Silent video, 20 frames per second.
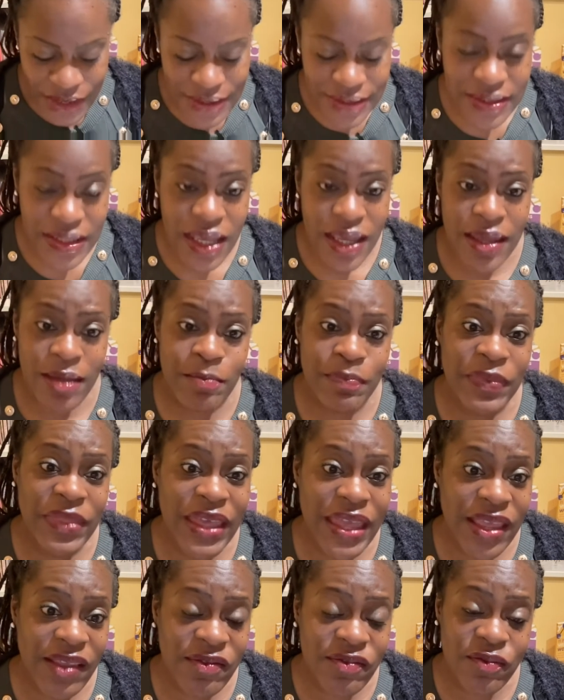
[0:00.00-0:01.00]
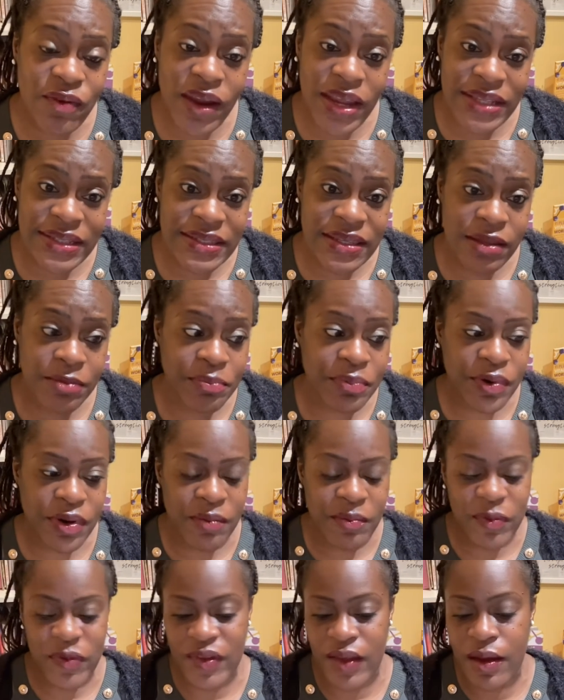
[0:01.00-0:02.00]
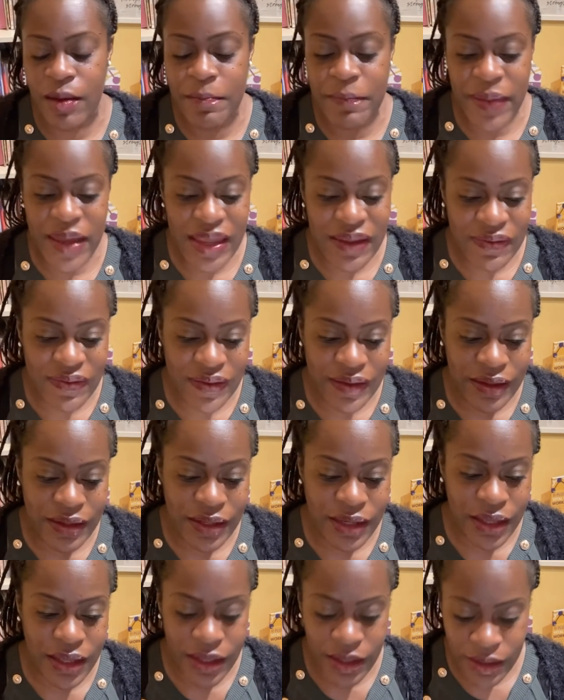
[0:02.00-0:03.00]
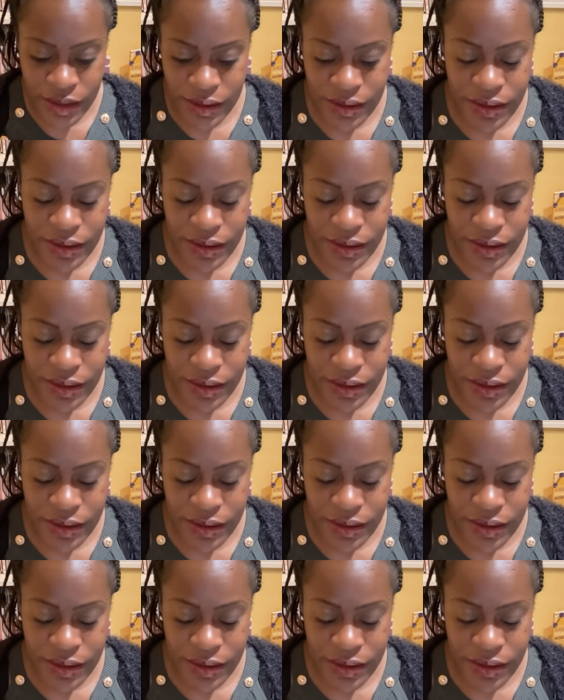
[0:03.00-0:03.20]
So these writing prompts are basically